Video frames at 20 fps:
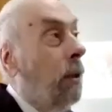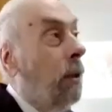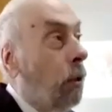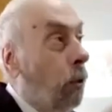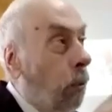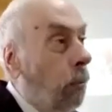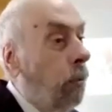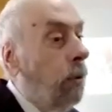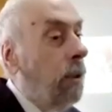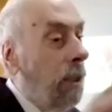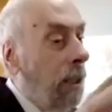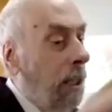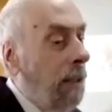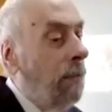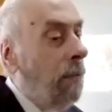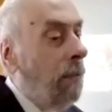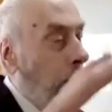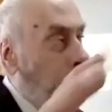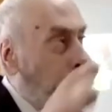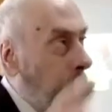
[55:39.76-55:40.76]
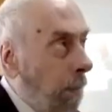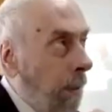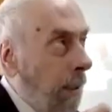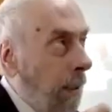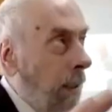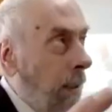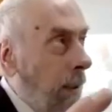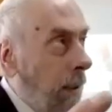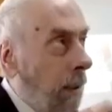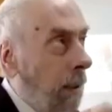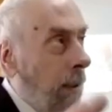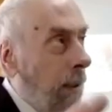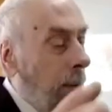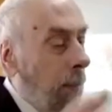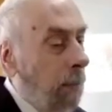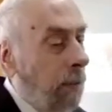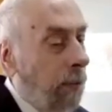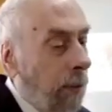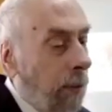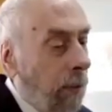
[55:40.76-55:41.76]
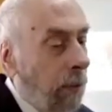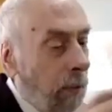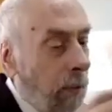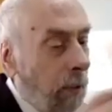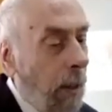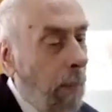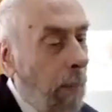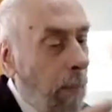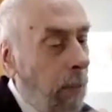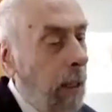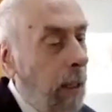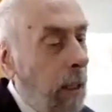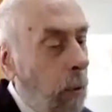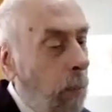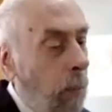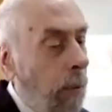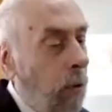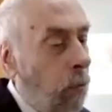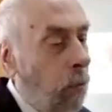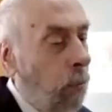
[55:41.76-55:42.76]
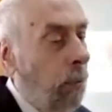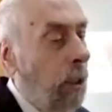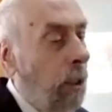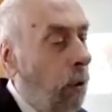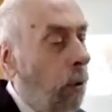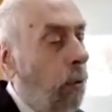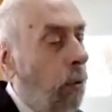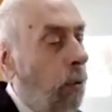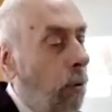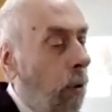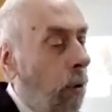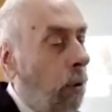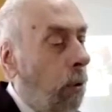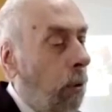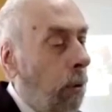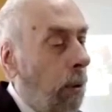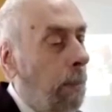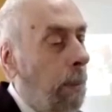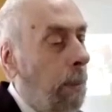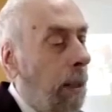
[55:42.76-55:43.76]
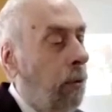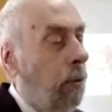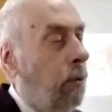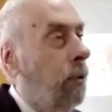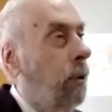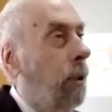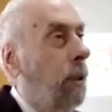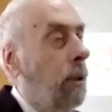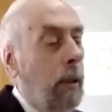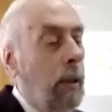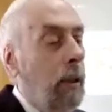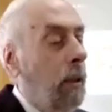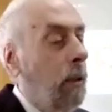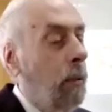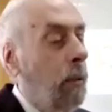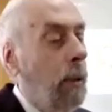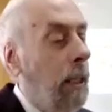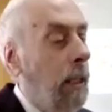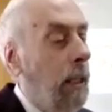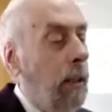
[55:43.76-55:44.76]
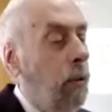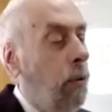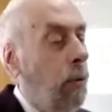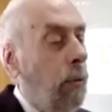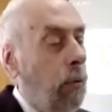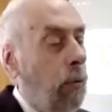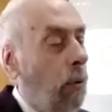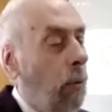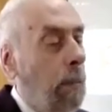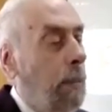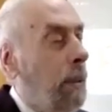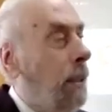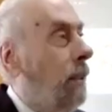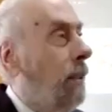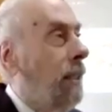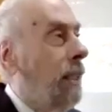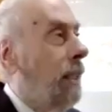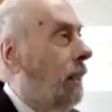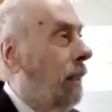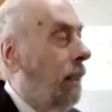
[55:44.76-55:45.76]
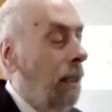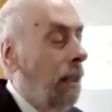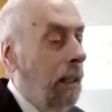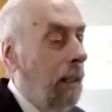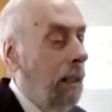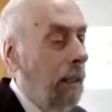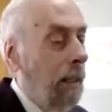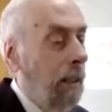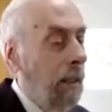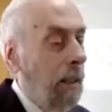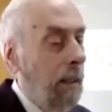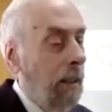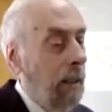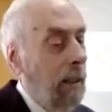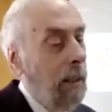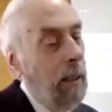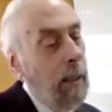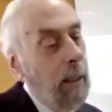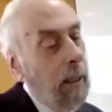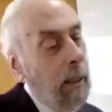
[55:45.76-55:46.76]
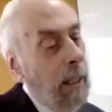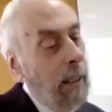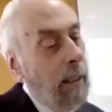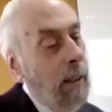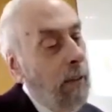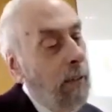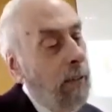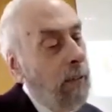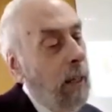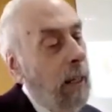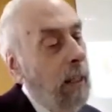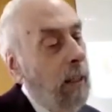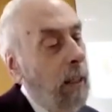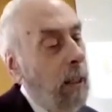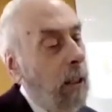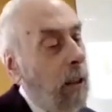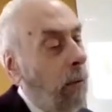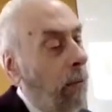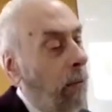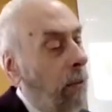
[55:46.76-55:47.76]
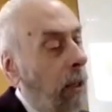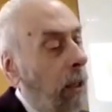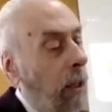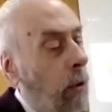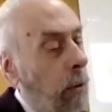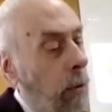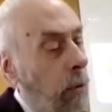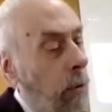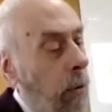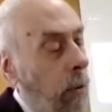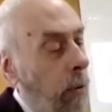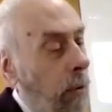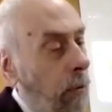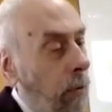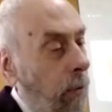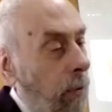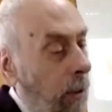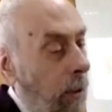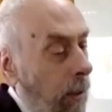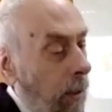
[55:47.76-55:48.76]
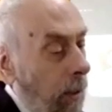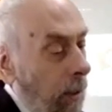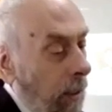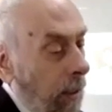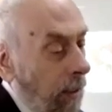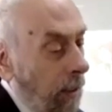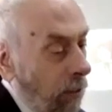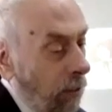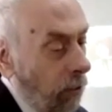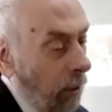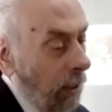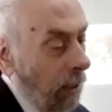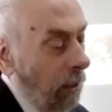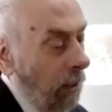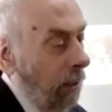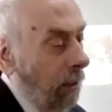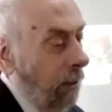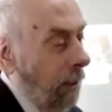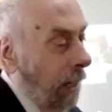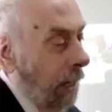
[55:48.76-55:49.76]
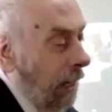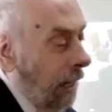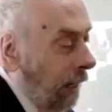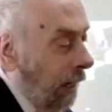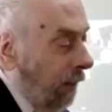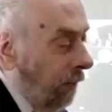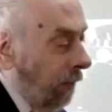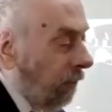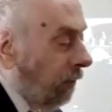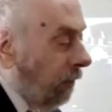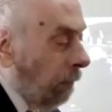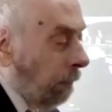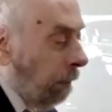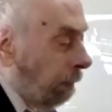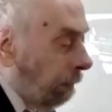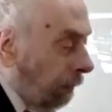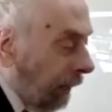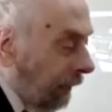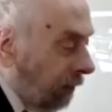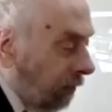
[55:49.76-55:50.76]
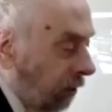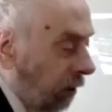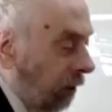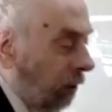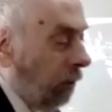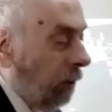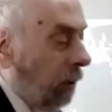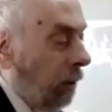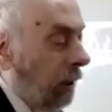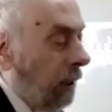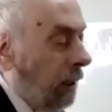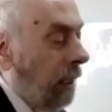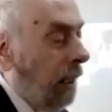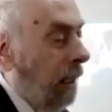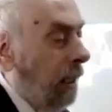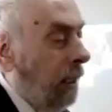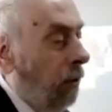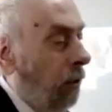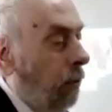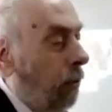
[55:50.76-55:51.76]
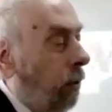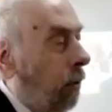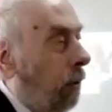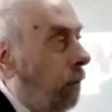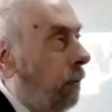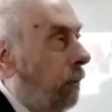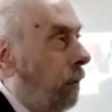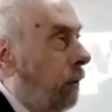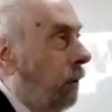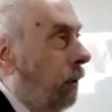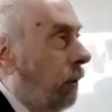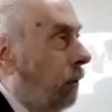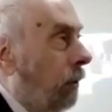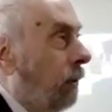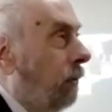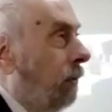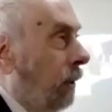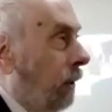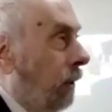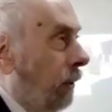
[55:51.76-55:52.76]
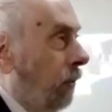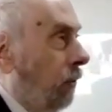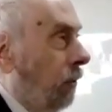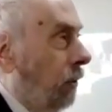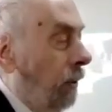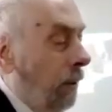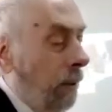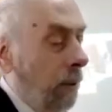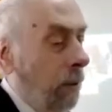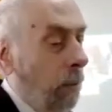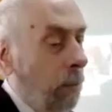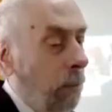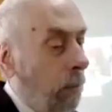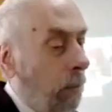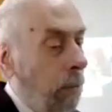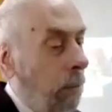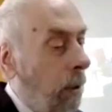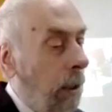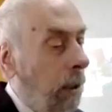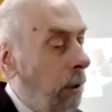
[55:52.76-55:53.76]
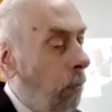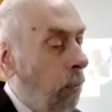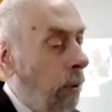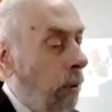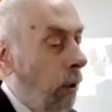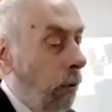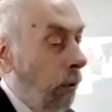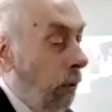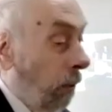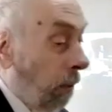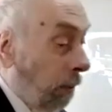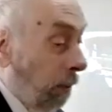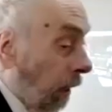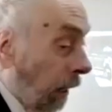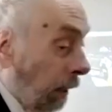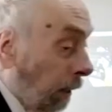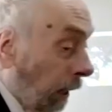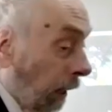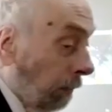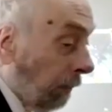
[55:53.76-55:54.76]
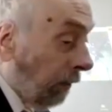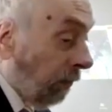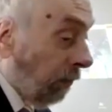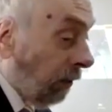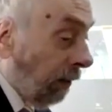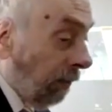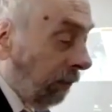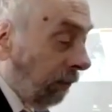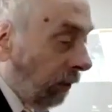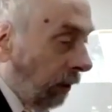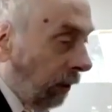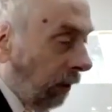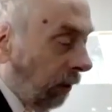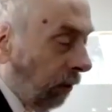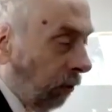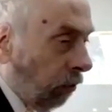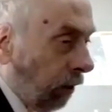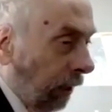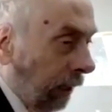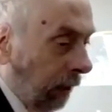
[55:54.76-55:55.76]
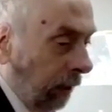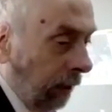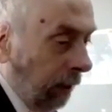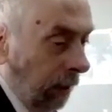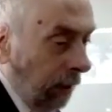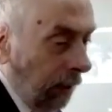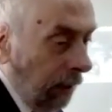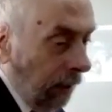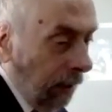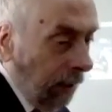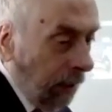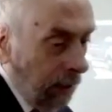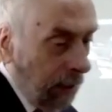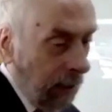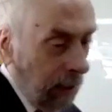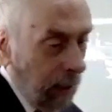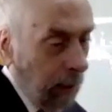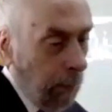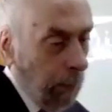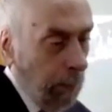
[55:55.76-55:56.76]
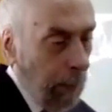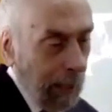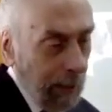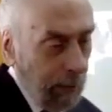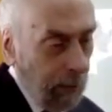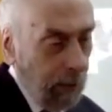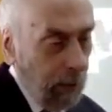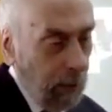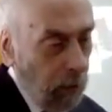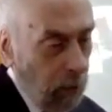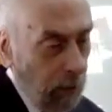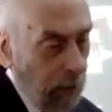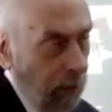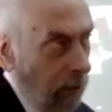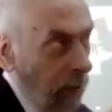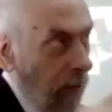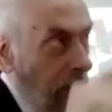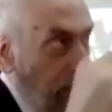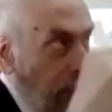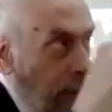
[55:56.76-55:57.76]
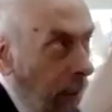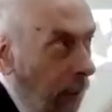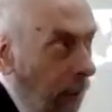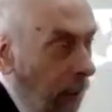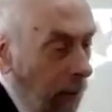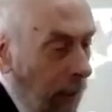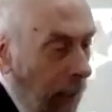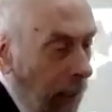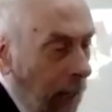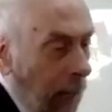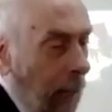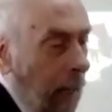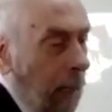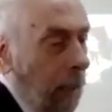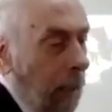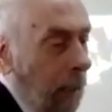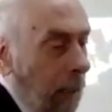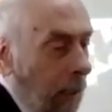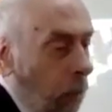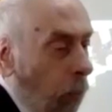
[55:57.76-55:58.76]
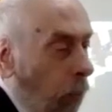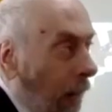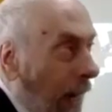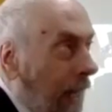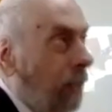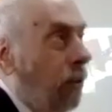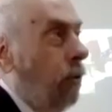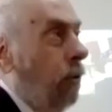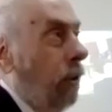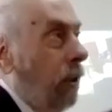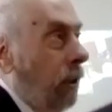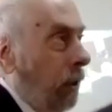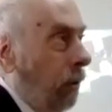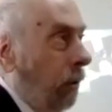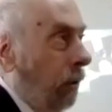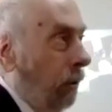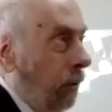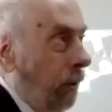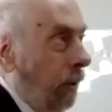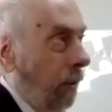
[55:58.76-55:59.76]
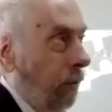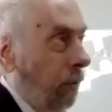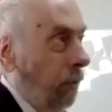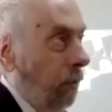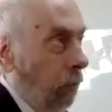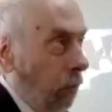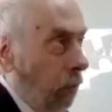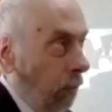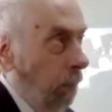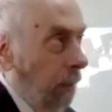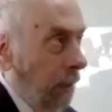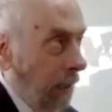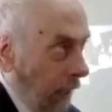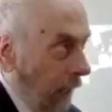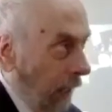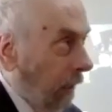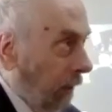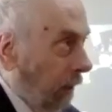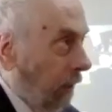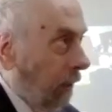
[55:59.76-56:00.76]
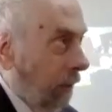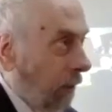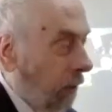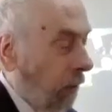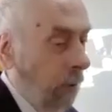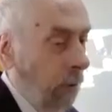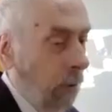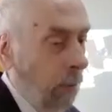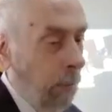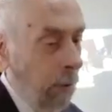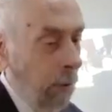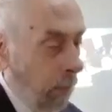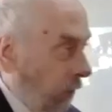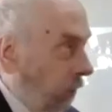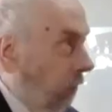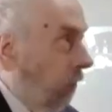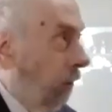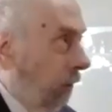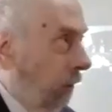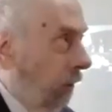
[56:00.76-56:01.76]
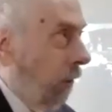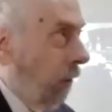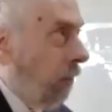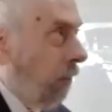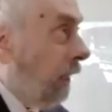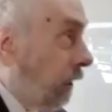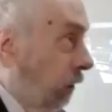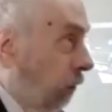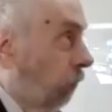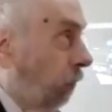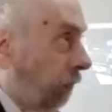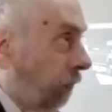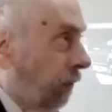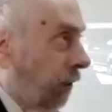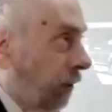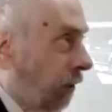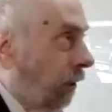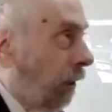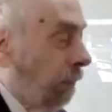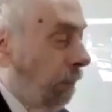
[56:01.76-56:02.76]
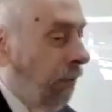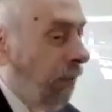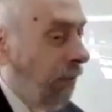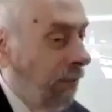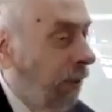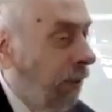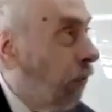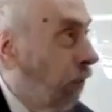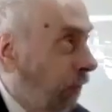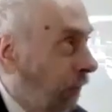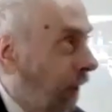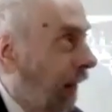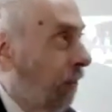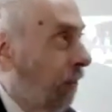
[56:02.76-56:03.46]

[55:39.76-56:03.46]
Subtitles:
Could even be for something which we don't know about religious or mythical understanding of the authors, intended as particular kind of readers. We don't know. We must certainly check the passages in their wider context. So be done. So, thank you for the observation.